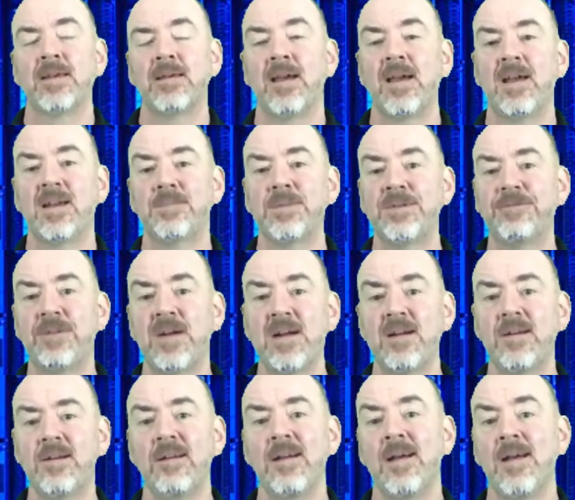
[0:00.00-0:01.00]
And to be
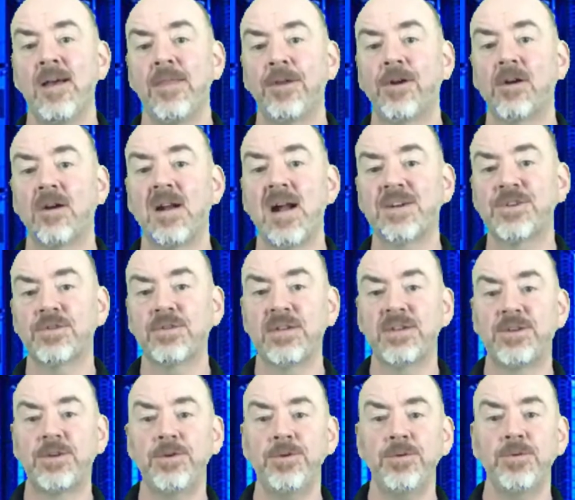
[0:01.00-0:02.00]
fair, there are actually
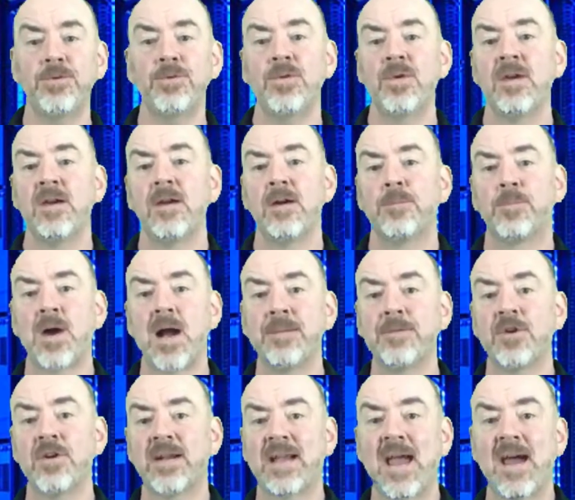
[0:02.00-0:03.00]
two
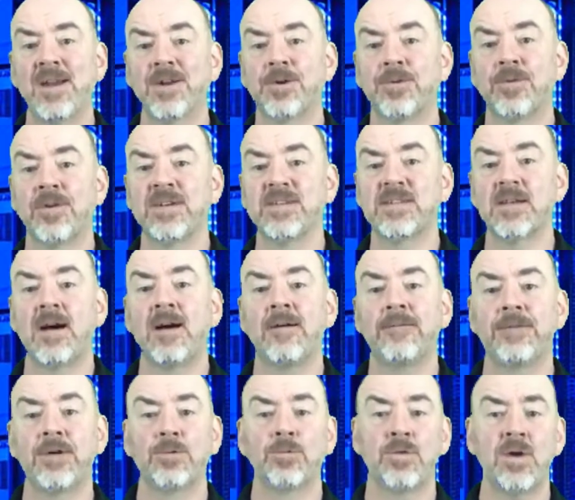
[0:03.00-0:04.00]
primary categories
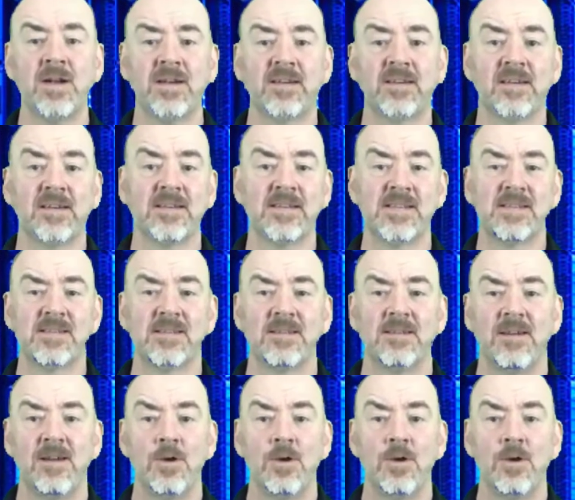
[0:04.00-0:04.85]
of ruggedness